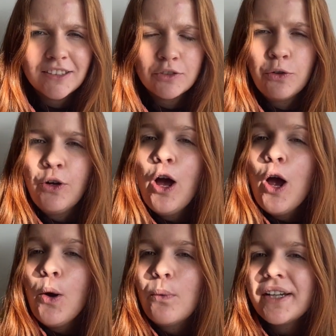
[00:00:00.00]
So
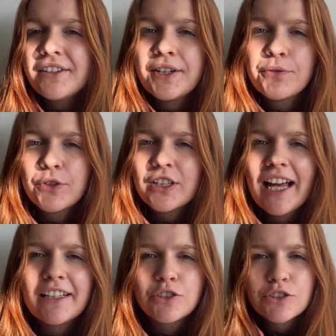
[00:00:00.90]
whether if you
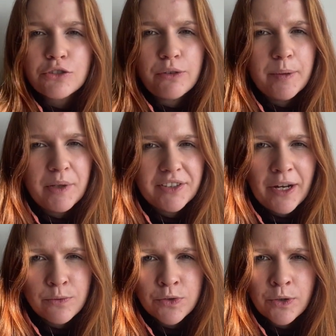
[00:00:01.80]
like to scribble
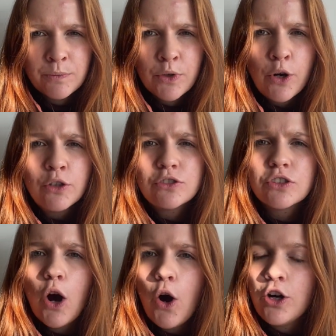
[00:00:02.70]
down some
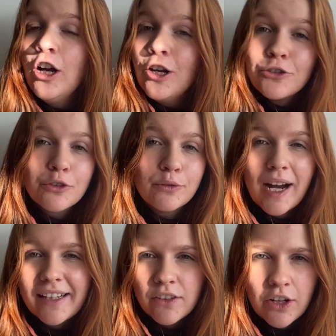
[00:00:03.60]
notes or to
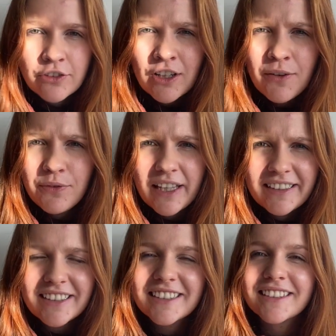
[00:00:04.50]
write long love
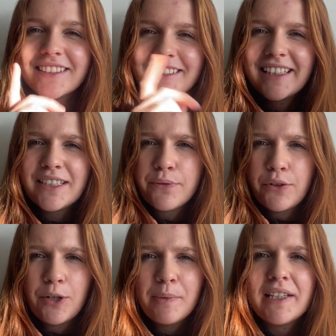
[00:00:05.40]
letters, this
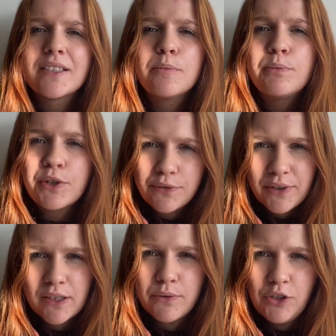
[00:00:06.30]
verb is
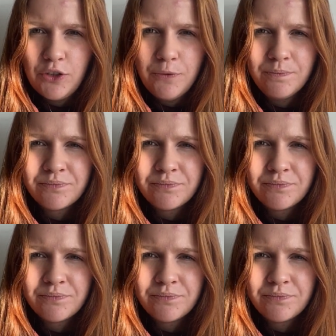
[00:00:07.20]
perfect for you.